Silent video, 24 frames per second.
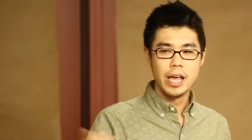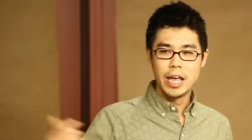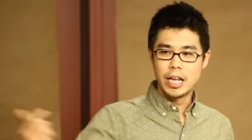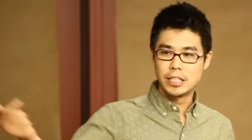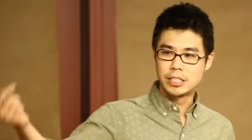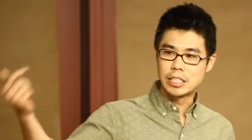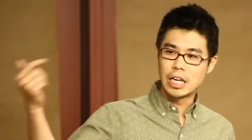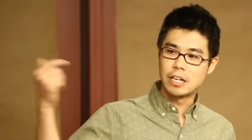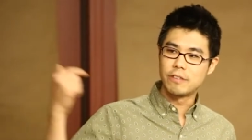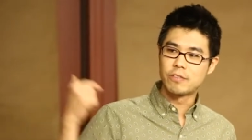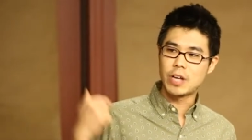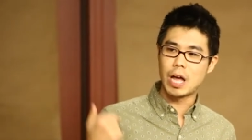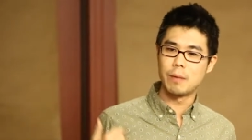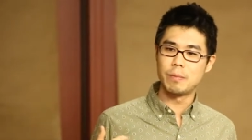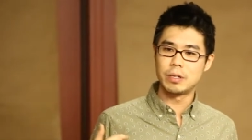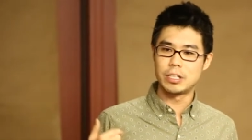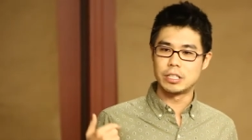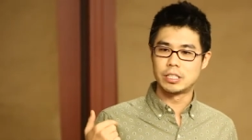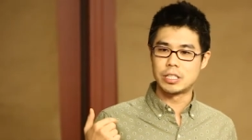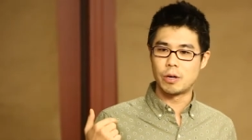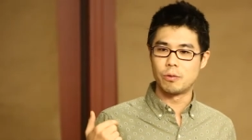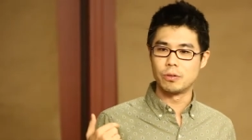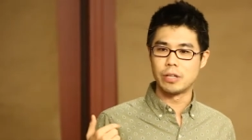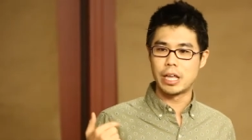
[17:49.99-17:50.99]
Instead of coming
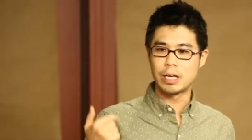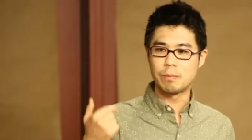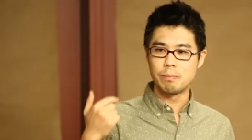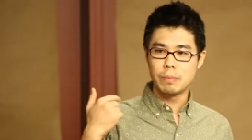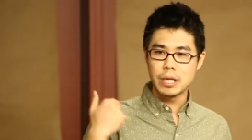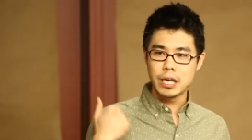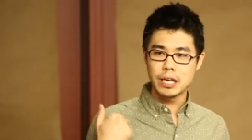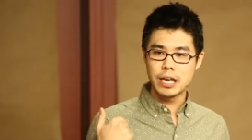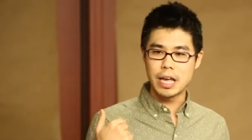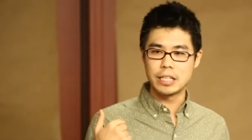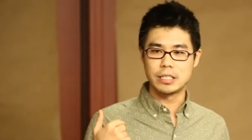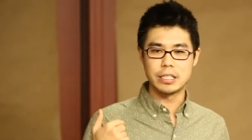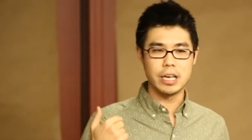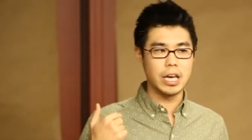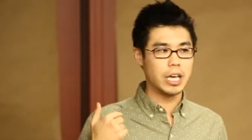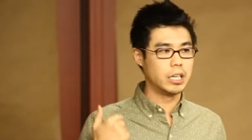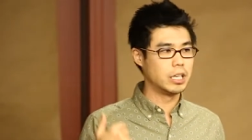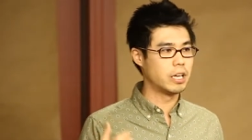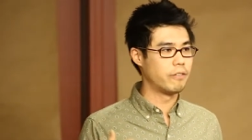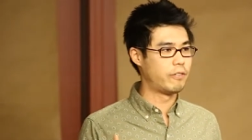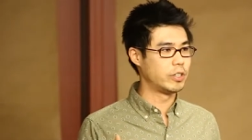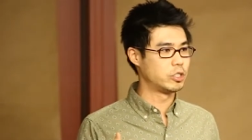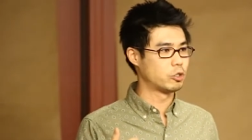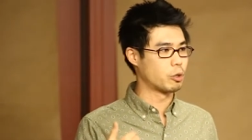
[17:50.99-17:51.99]
to someone like me as an
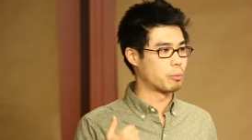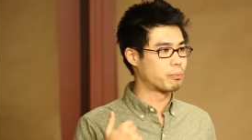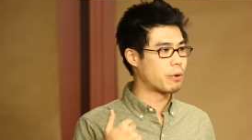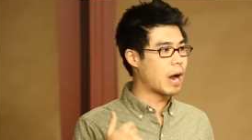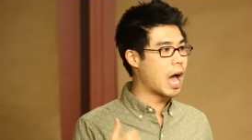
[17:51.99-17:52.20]
individual